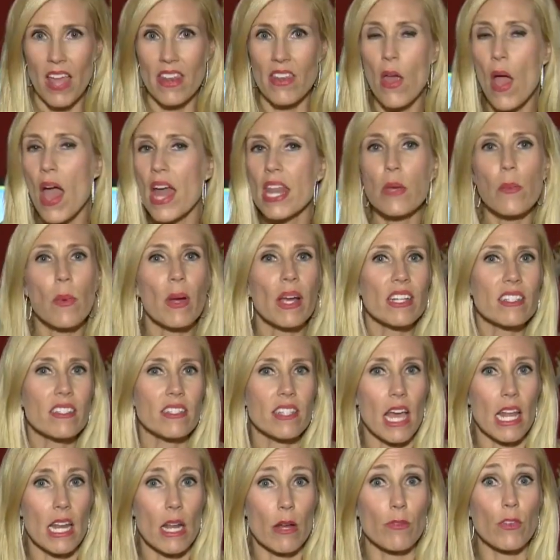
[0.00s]
Now, anyone can
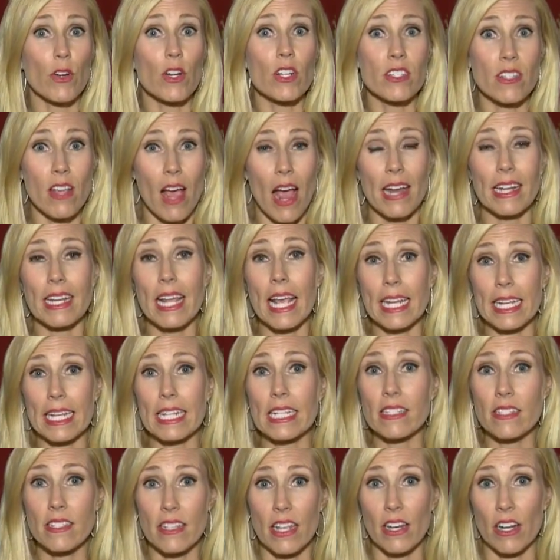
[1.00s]
sign up for a
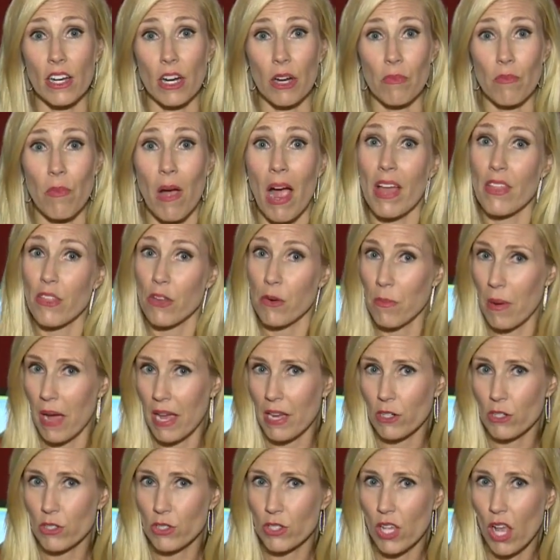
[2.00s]
dinating dinner, either by
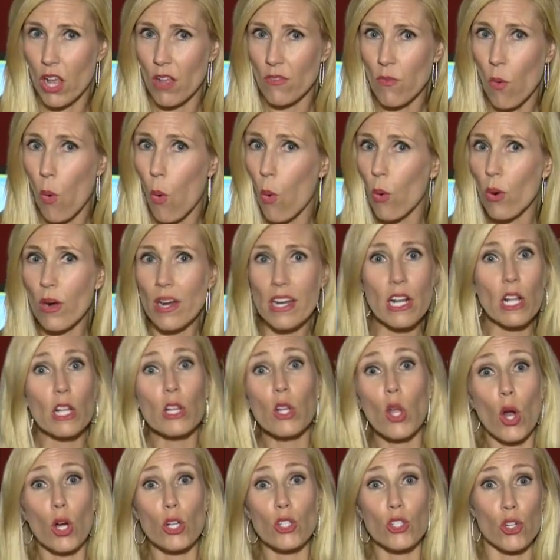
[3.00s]
yourself or in a
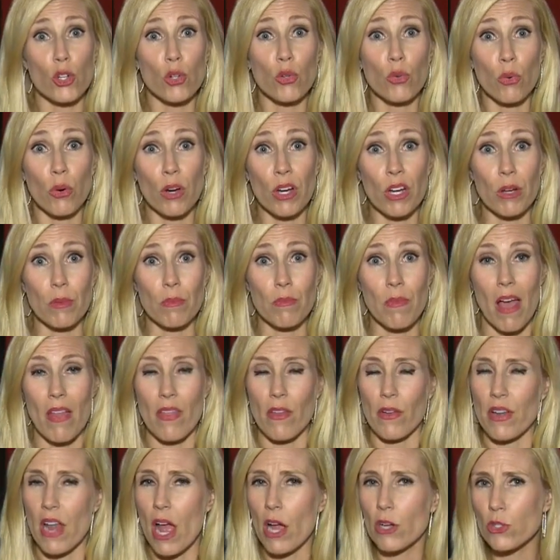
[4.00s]
larger group. And
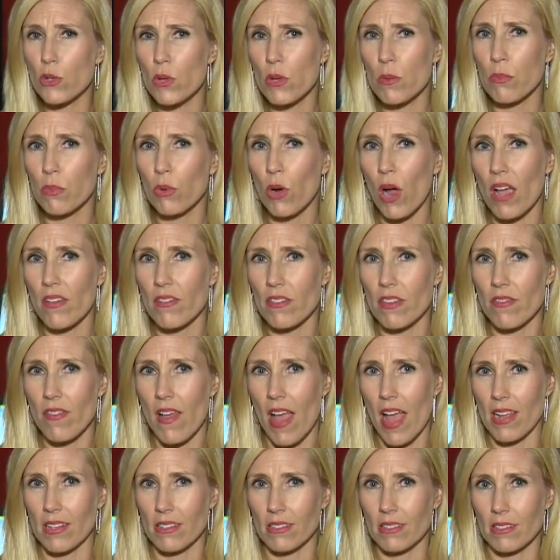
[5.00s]
they're now doing private
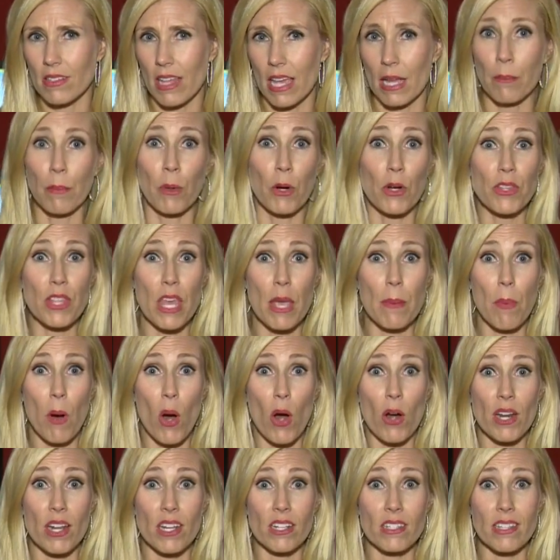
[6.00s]
events like birthday
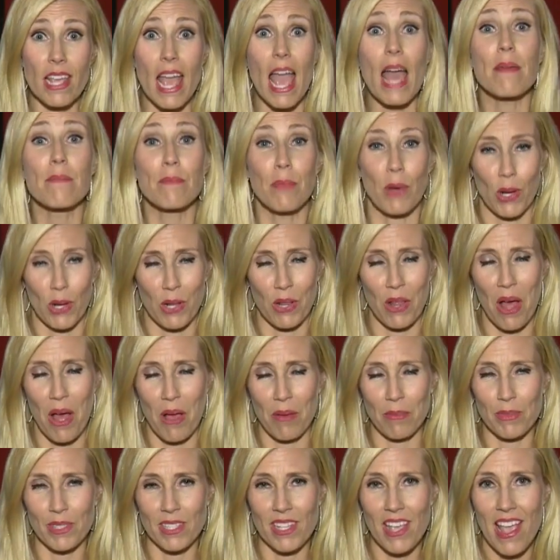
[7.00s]
parties and book
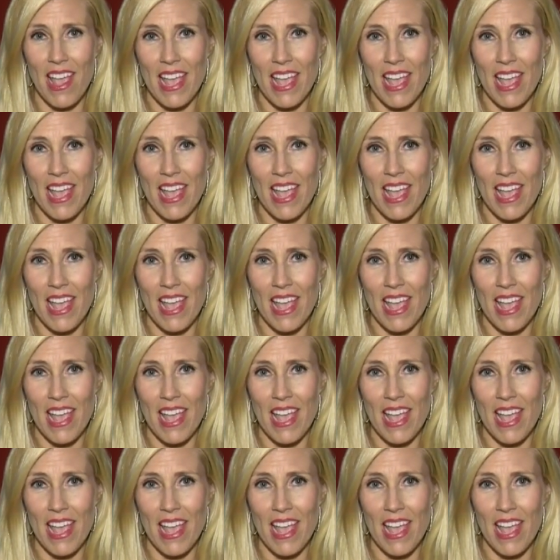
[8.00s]
clubs.